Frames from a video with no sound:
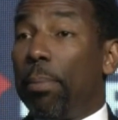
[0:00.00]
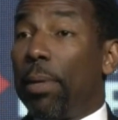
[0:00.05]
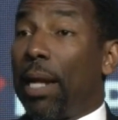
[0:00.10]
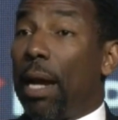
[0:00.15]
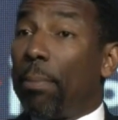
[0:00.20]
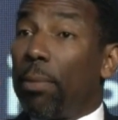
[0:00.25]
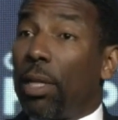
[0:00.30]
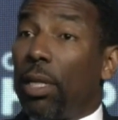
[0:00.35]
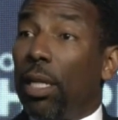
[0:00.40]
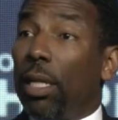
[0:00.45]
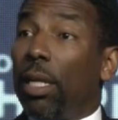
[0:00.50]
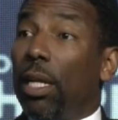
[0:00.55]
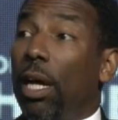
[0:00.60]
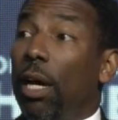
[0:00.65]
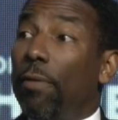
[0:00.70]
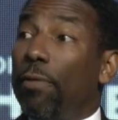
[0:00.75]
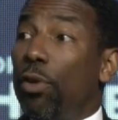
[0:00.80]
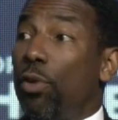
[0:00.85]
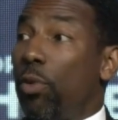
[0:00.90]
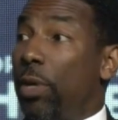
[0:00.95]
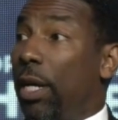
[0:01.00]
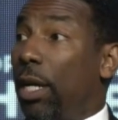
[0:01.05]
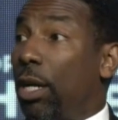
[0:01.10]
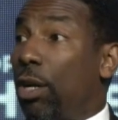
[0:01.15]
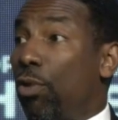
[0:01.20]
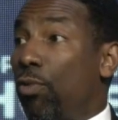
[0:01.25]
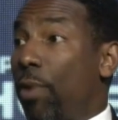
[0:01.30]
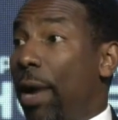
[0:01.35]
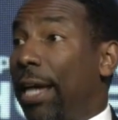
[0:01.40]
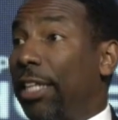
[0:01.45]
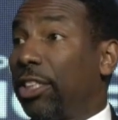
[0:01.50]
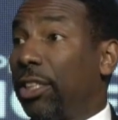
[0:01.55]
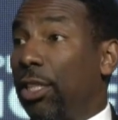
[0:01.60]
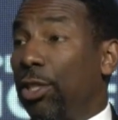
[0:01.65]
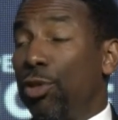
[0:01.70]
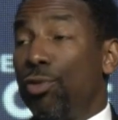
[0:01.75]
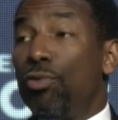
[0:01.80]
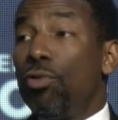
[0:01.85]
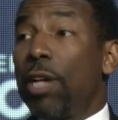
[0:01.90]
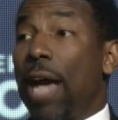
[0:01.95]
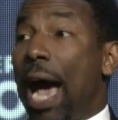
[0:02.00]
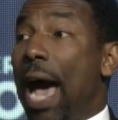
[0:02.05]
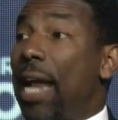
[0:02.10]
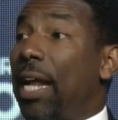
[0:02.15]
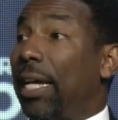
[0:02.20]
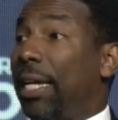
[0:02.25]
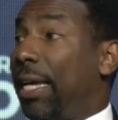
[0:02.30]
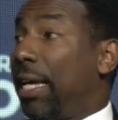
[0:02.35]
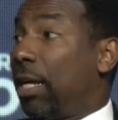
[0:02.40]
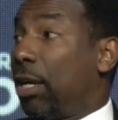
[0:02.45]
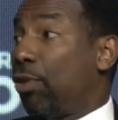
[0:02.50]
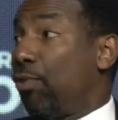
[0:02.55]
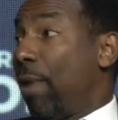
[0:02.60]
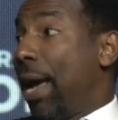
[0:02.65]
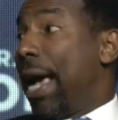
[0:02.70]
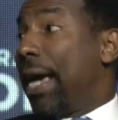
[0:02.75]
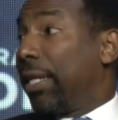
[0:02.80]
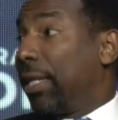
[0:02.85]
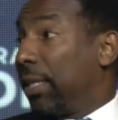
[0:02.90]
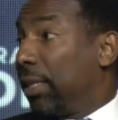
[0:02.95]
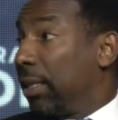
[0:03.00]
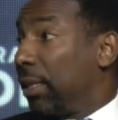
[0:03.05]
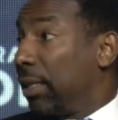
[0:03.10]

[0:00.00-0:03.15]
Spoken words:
but I'm going to love you in correction. You got to get corrected.